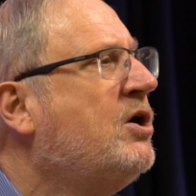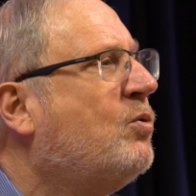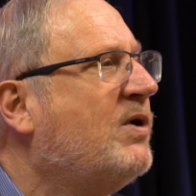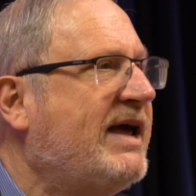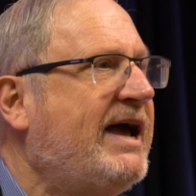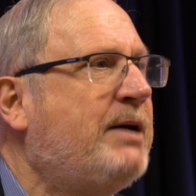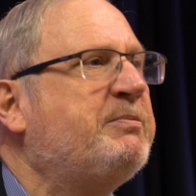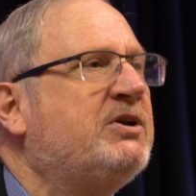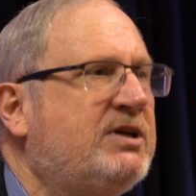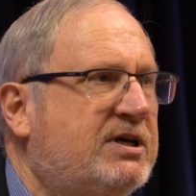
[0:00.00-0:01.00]
what
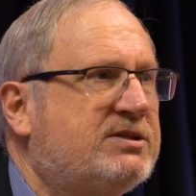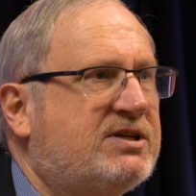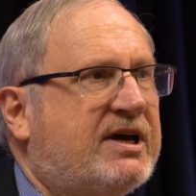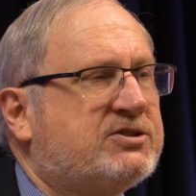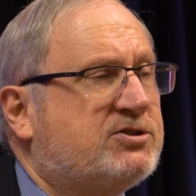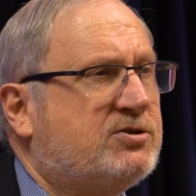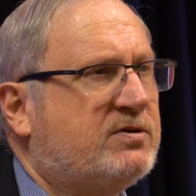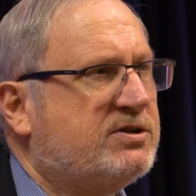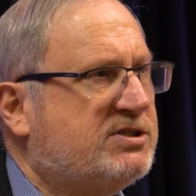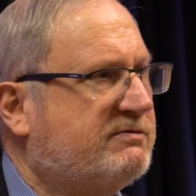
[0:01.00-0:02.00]
happened in Texas
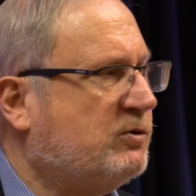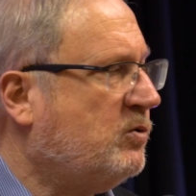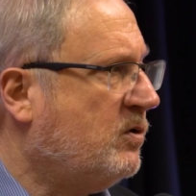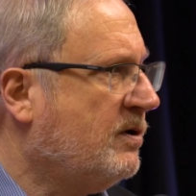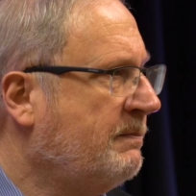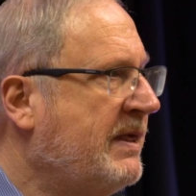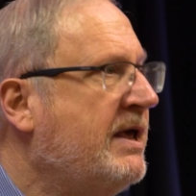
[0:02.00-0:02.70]
during the Civil War.